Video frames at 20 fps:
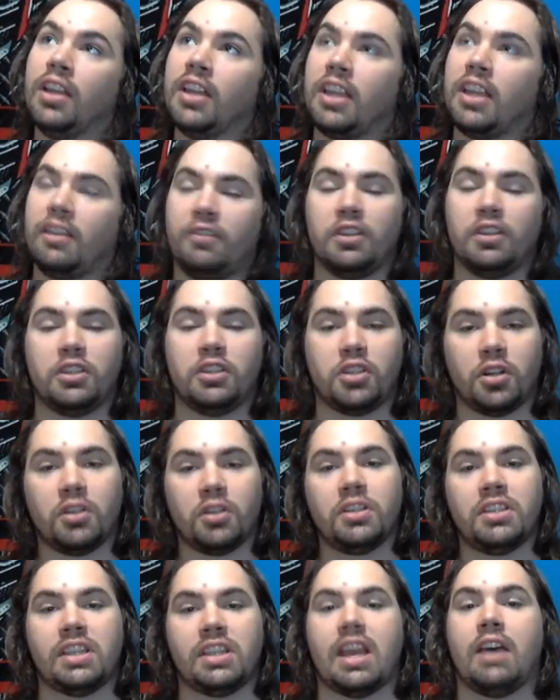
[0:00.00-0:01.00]
if it
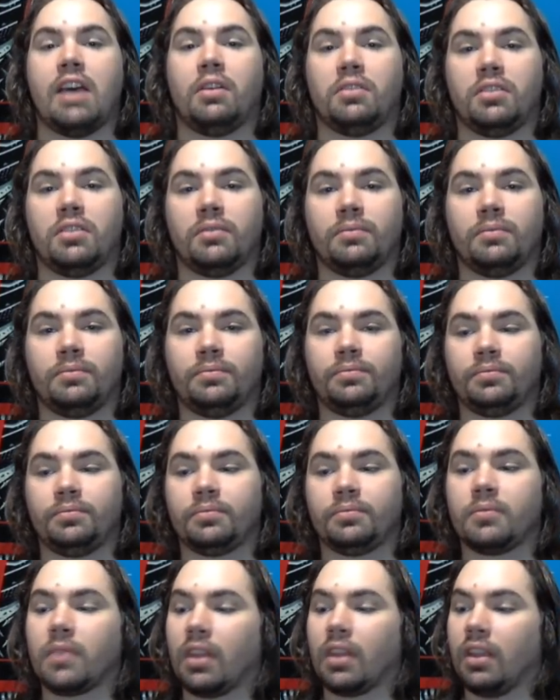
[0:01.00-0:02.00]
turns out
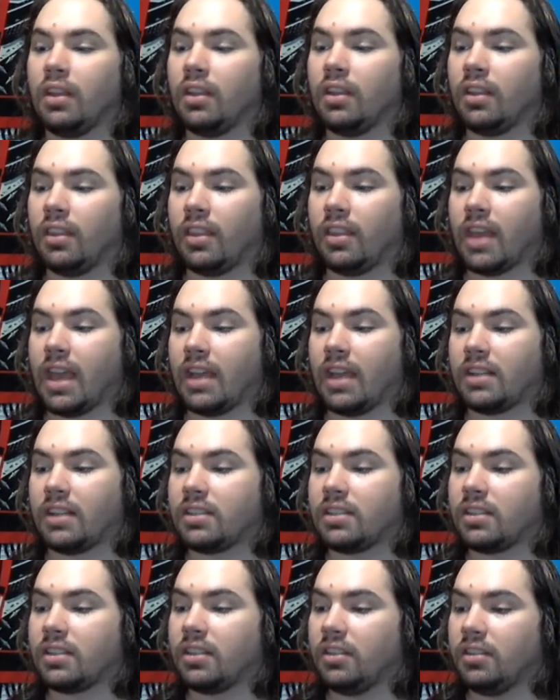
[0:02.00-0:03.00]

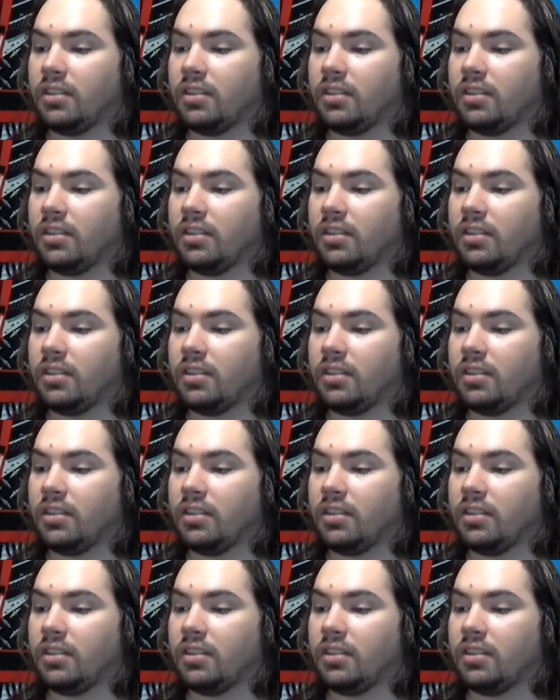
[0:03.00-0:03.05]
that